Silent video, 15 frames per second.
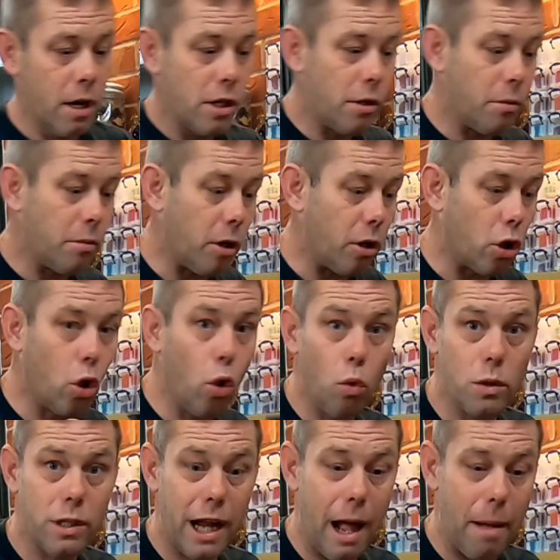So we've got the cool
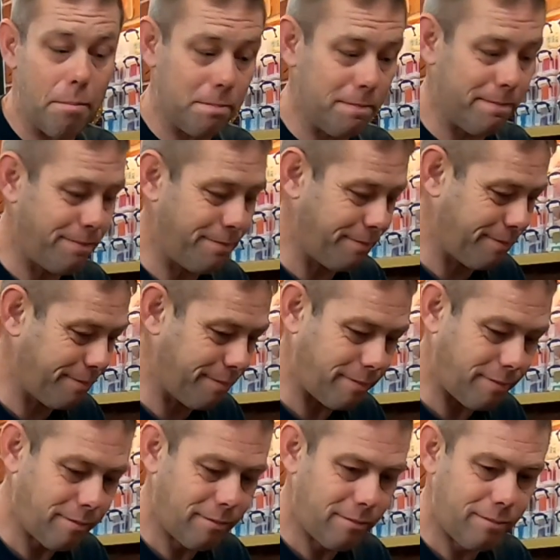stem.
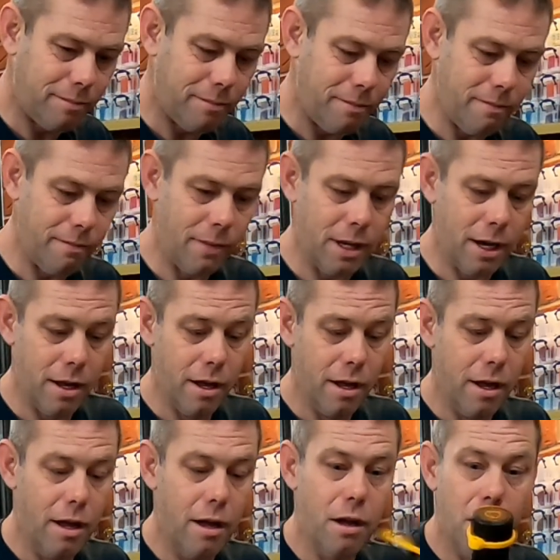
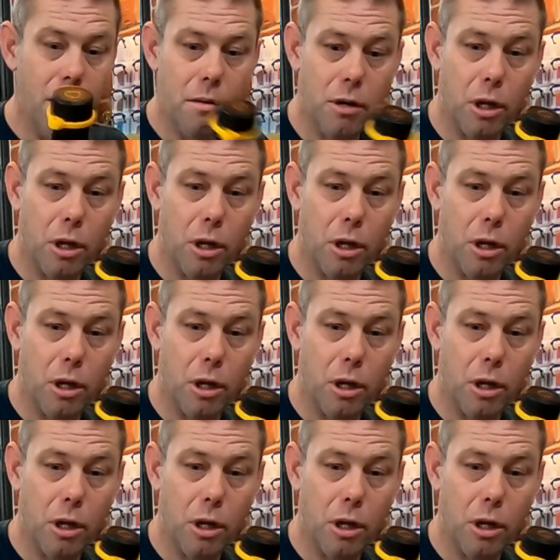We've